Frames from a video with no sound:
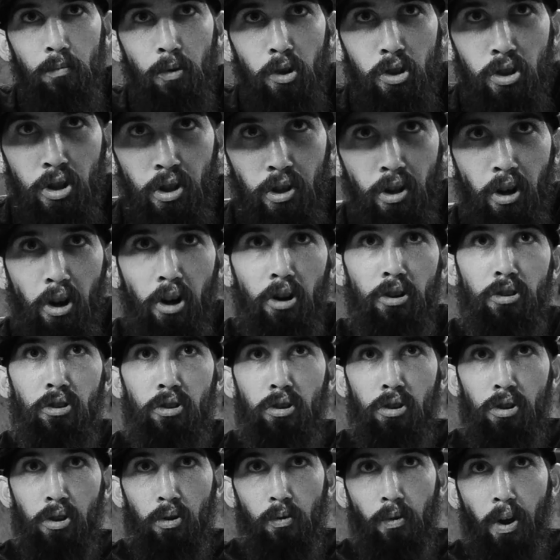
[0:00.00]
which is our
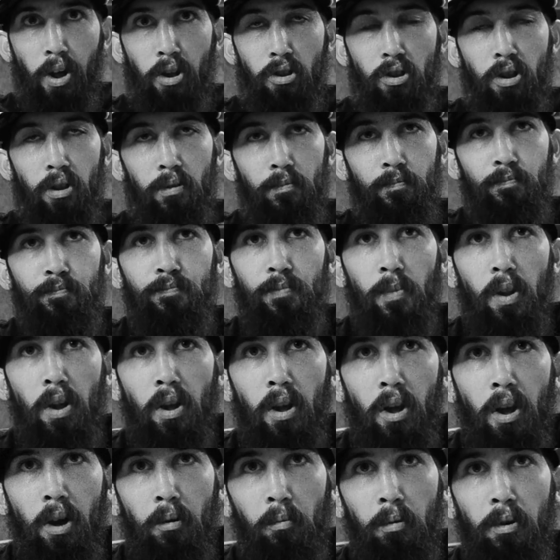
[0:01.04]
duration.
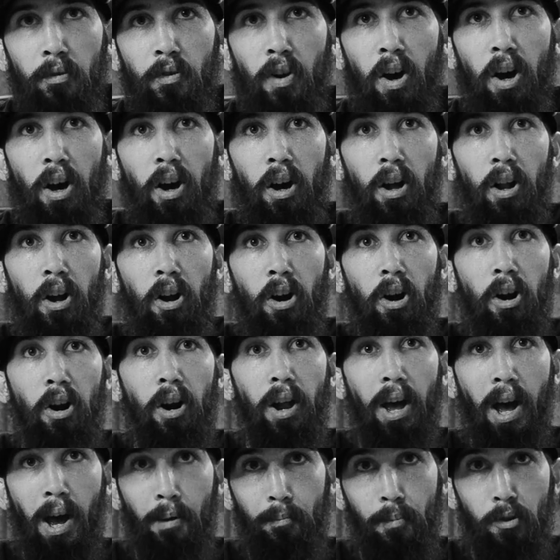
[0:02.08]
We've got our
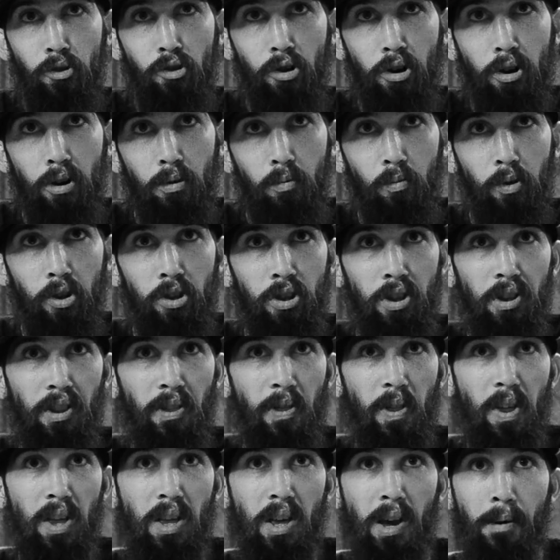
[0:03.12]
aperture, which is
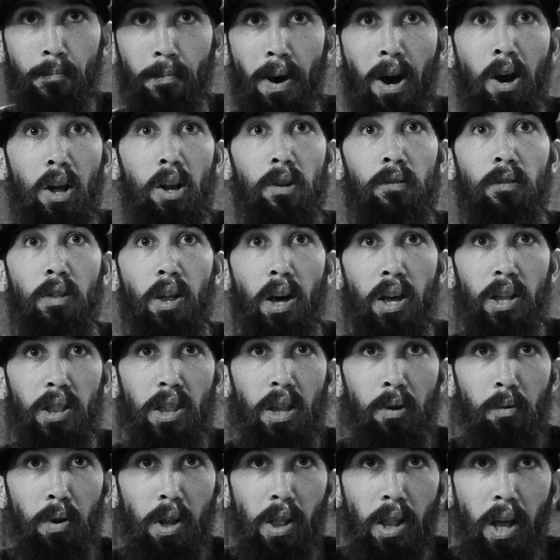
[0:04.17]
the amount of light
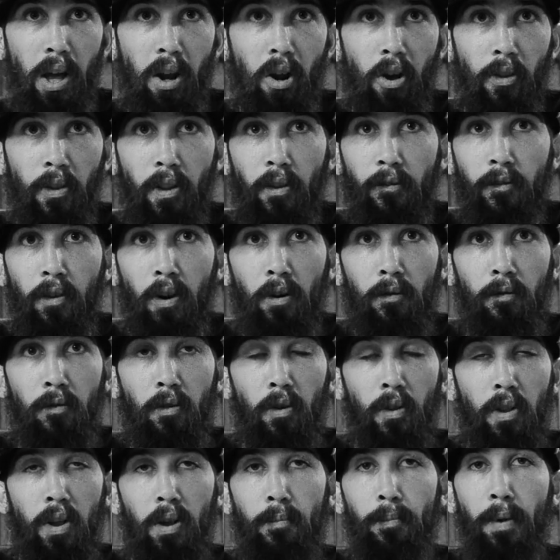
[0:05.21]
that we let on the film
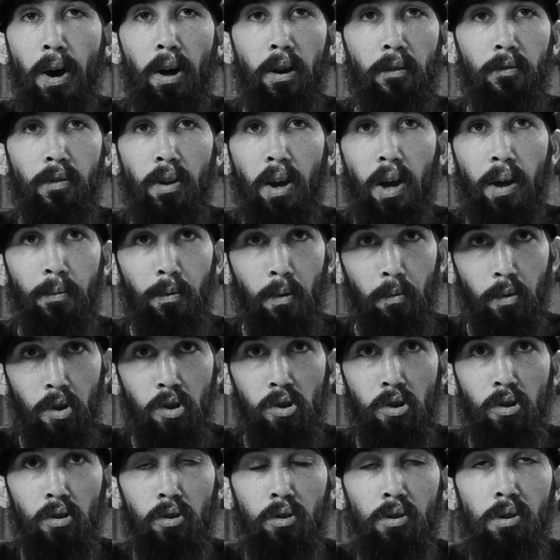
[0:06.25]
for the amount of time that we
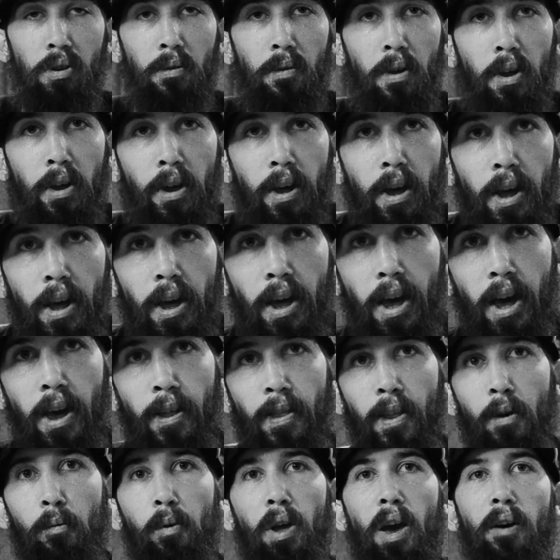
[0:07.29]
choose.
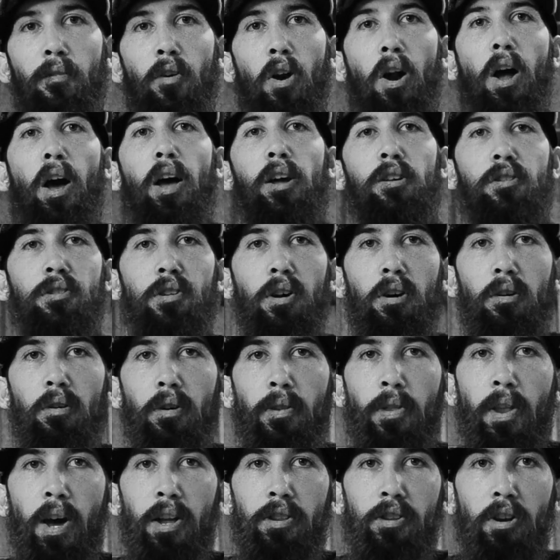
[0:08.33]
And then we have our ISO,
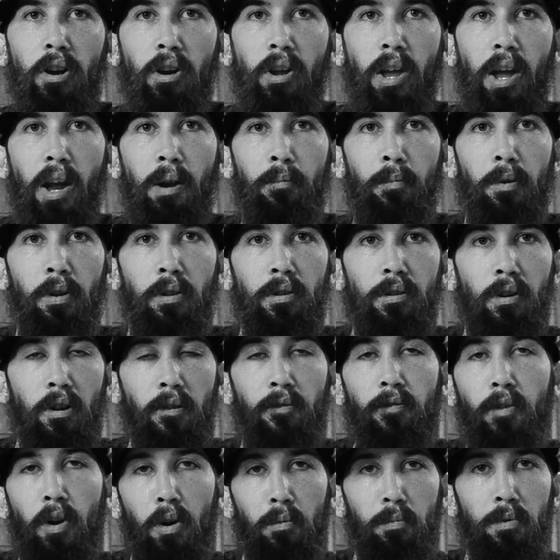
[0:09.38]
and that's our camera's, our
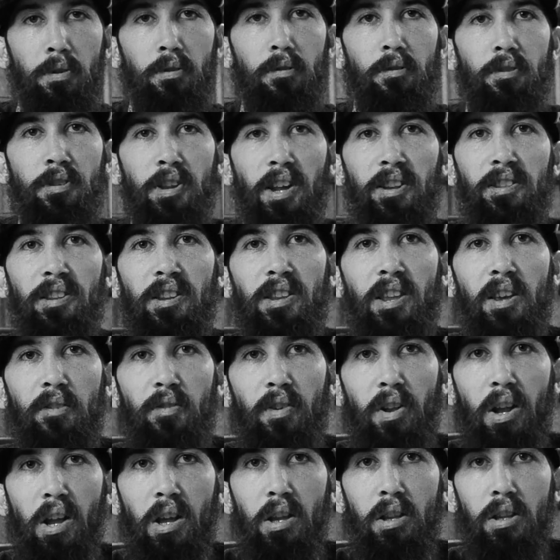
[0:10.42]
film's
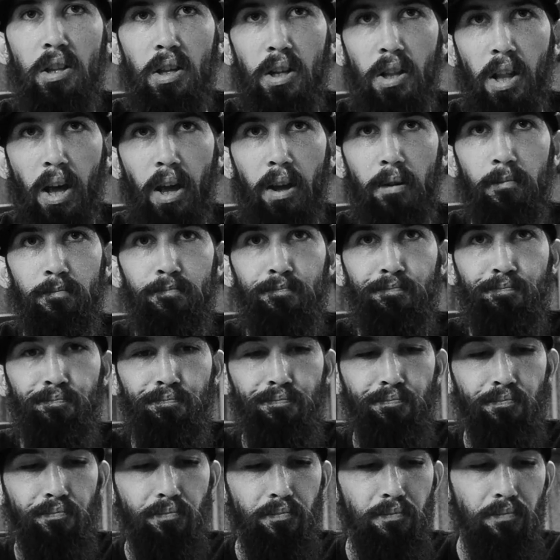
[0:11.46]
sensitivity to light.
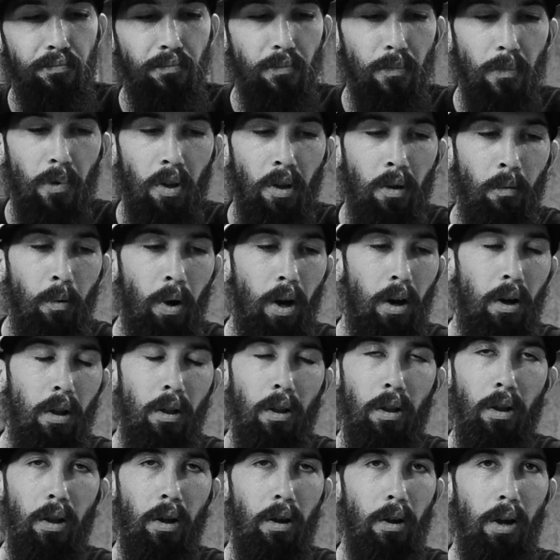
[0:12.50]

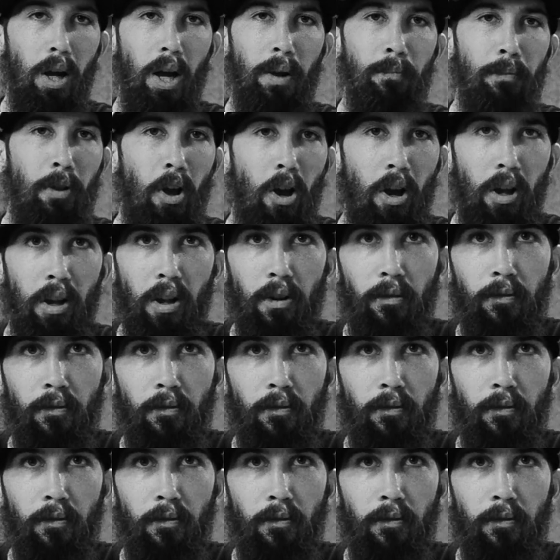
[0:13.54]
Well, I'm talking to